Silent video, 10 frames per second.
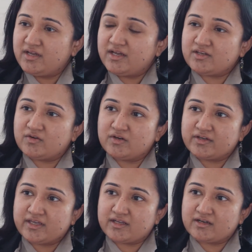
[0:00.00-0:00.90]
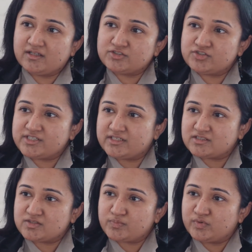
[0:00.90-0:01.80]
And you're looking at a culture change
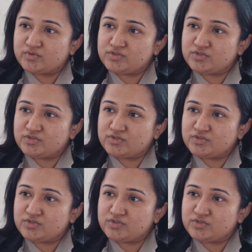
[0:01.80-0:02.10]
as opposed